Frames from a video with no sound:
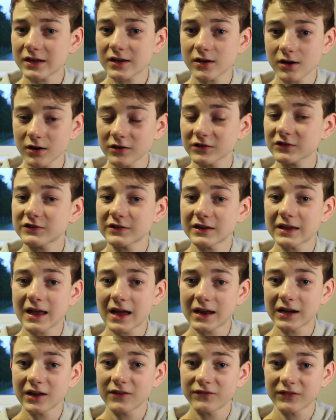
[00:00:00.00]
it can't see
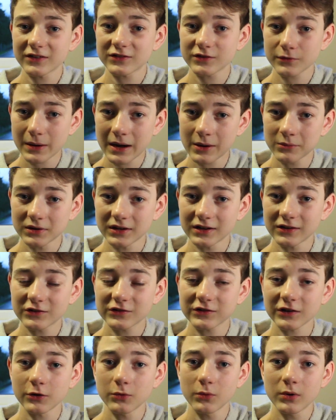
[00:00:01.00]
any of its surroundings,
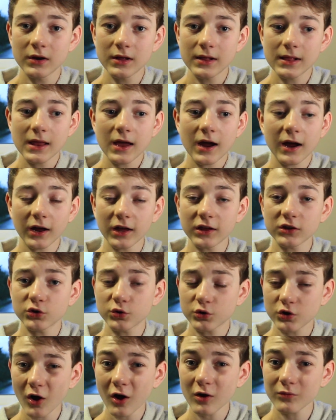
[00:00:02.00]
so you
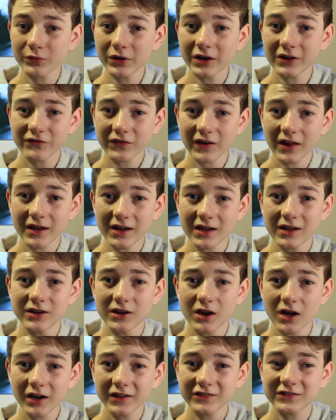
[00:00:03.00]
can't really fly it at
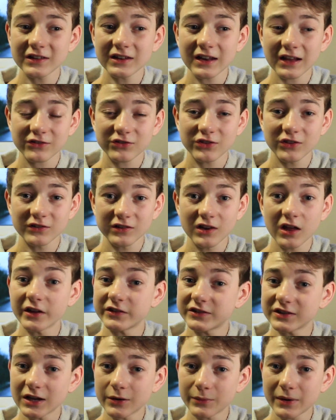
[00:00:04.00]
night unless there's
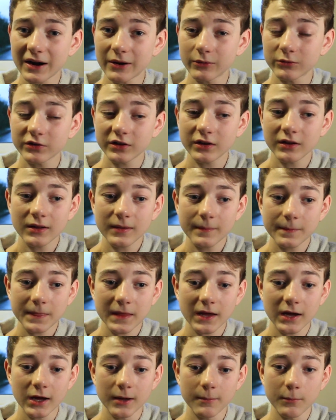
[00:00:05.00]
lighting around,
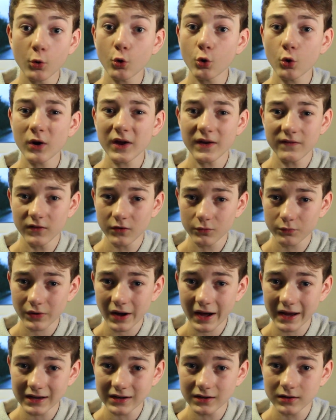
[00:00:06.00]
or in the
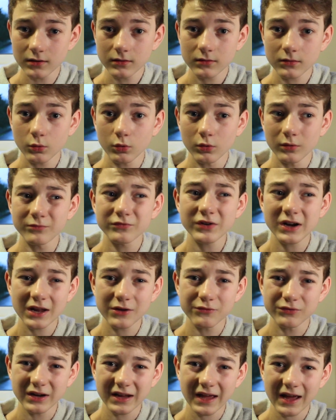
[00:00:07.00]
rain, or in
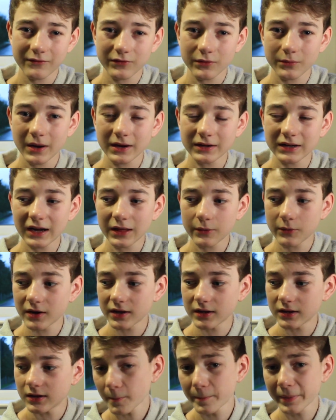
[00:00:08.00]
really heavy rain
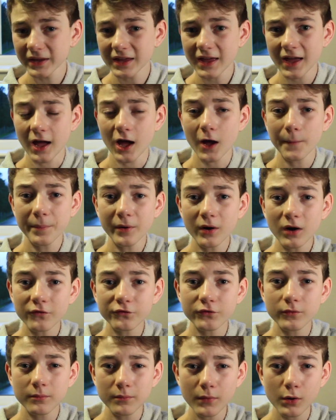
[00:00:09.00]
anyway. But yeah, apart
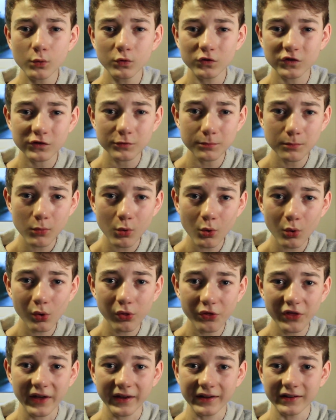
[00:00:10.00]
from those small
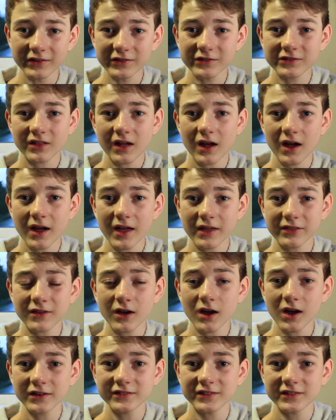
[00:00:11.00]
things that I